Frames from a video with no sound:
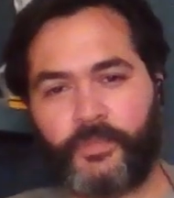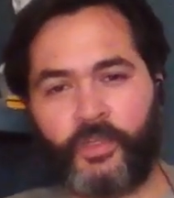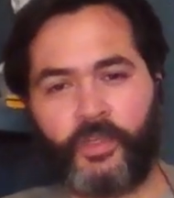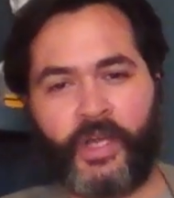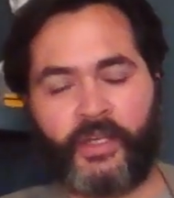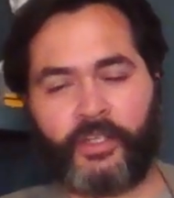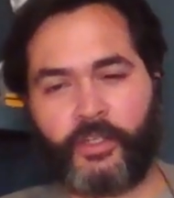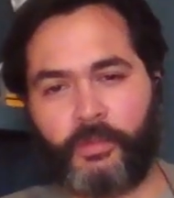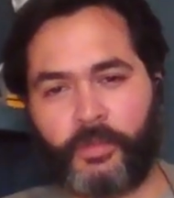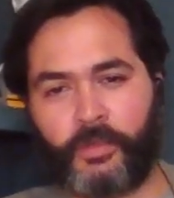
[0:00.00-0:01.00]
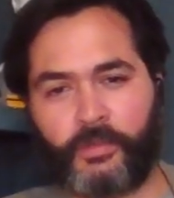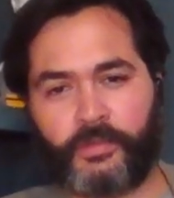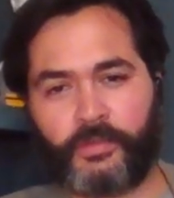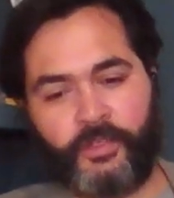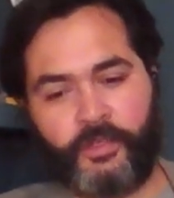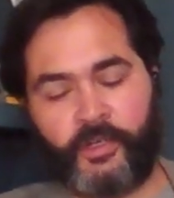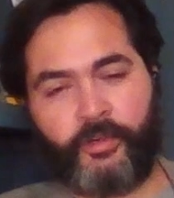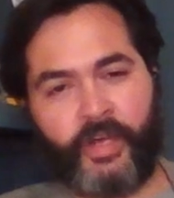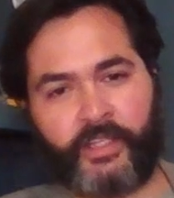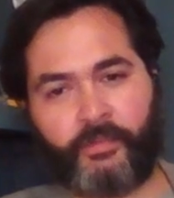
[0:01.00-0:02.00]
You're not in a cubicle. You're
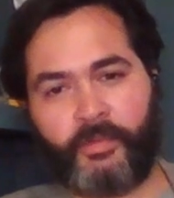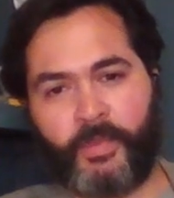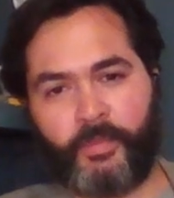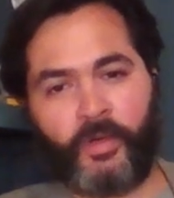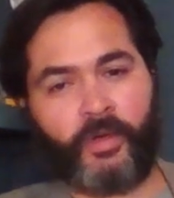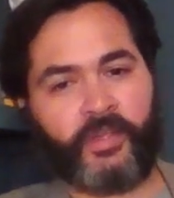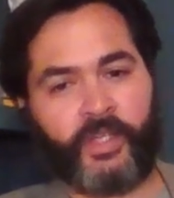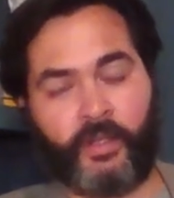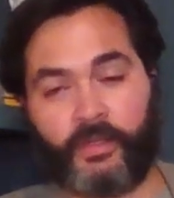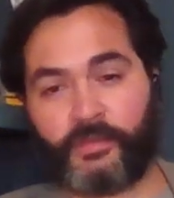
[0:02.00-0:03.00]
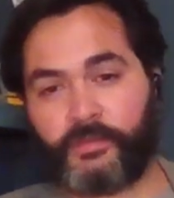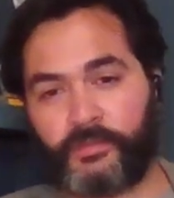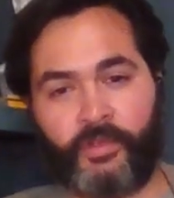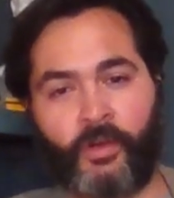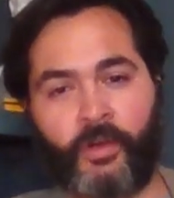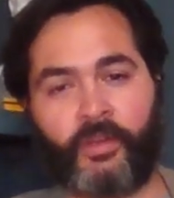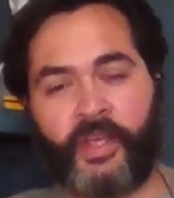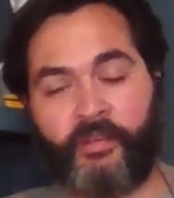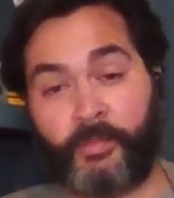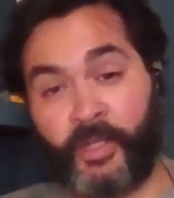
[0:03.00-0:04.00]
interacting with people all day long. You're
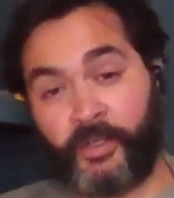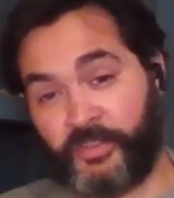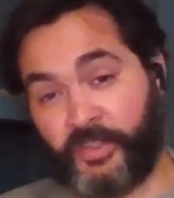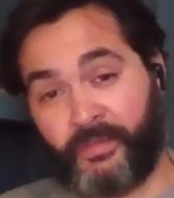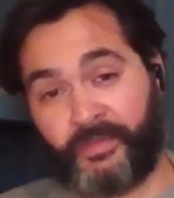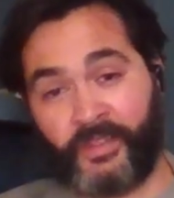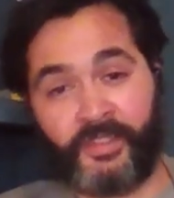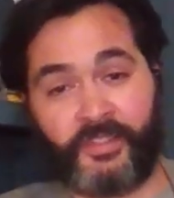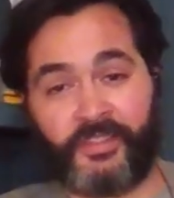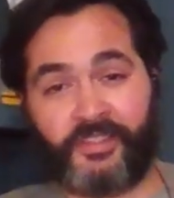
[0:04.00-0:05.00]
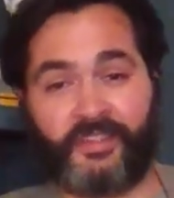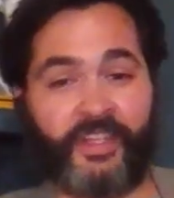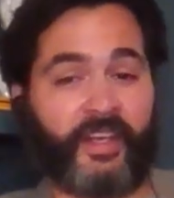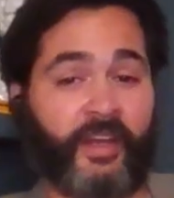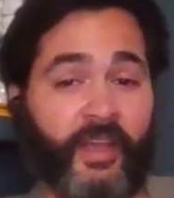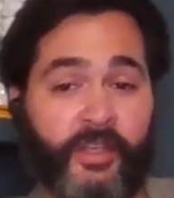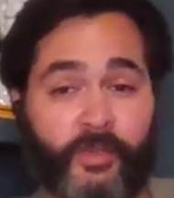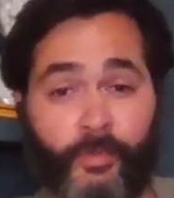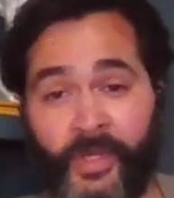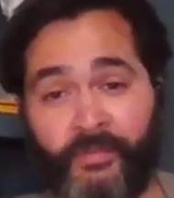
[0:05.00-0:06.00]
hardly ever by yourself unless it's late at night and
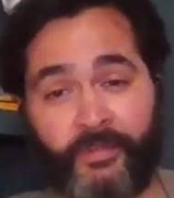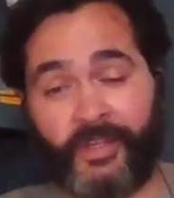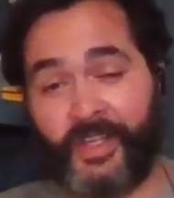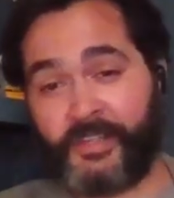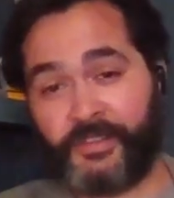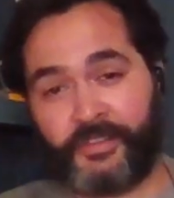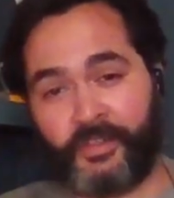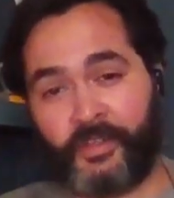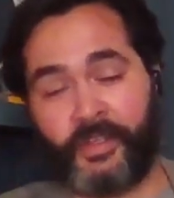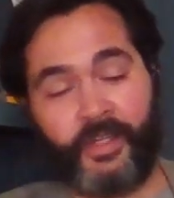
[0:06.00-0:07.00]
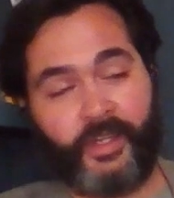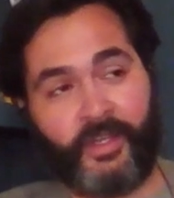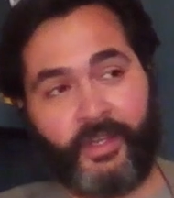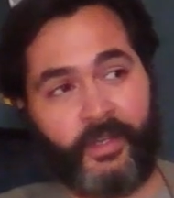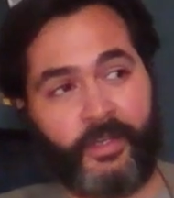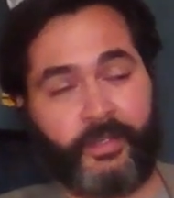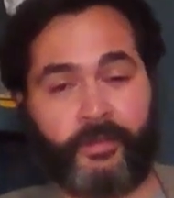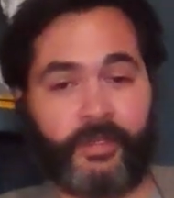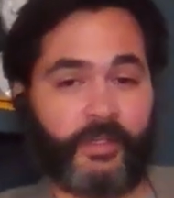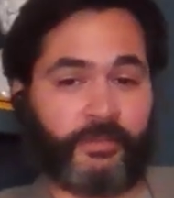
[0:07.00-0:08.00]
you're waiting for a case to start and
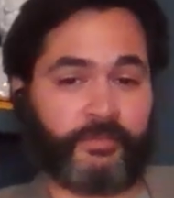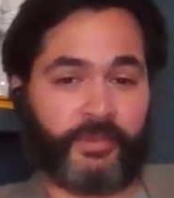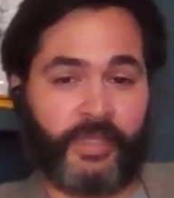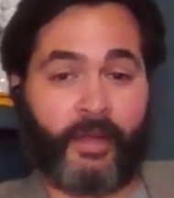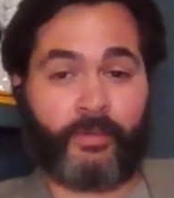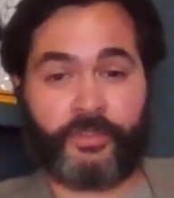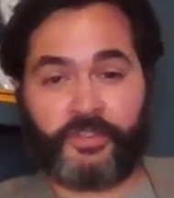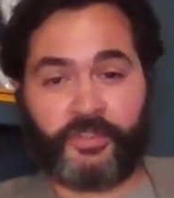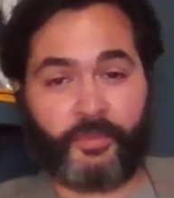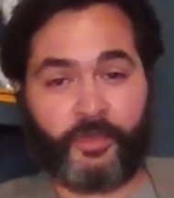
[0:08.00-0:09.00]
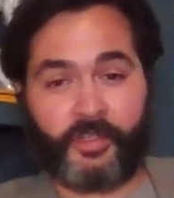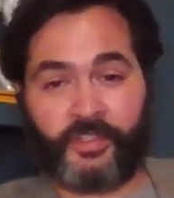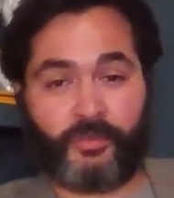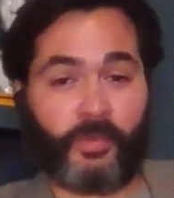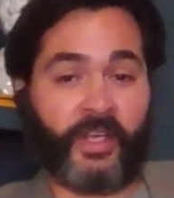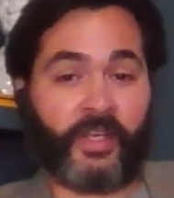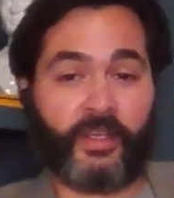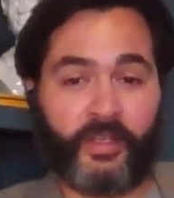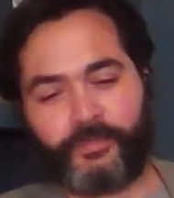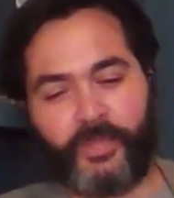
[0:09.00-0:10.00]
you're in a lounge somewhere just waiting.
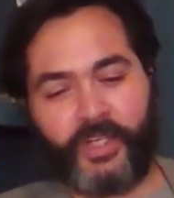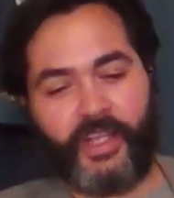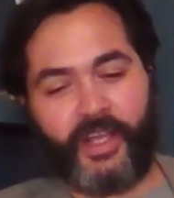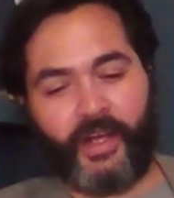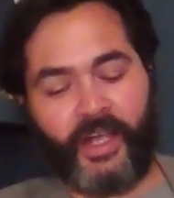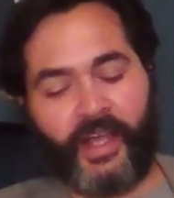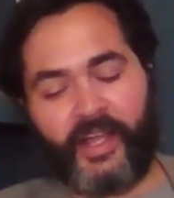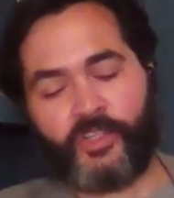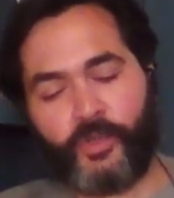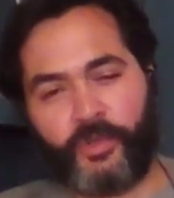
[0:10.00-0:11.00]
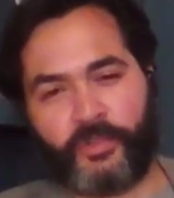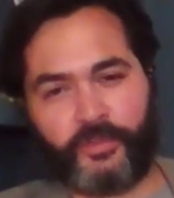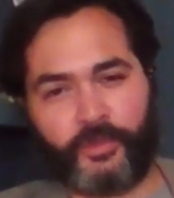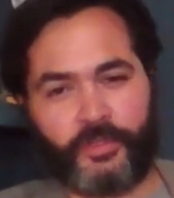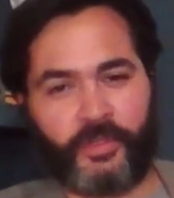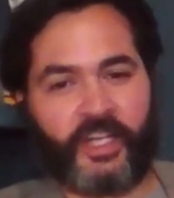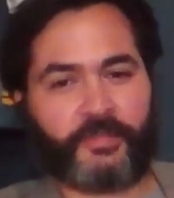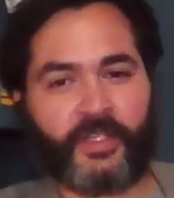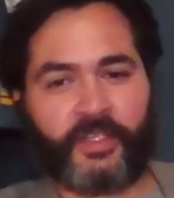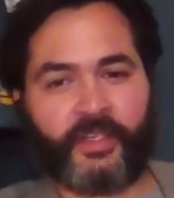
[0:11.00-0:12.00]
But yeah, I enjoy the social
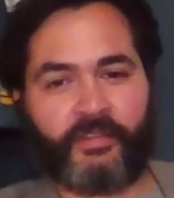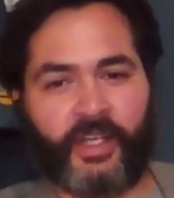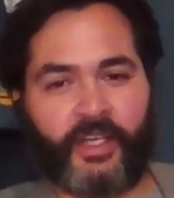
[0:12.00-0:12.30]
aspect of it.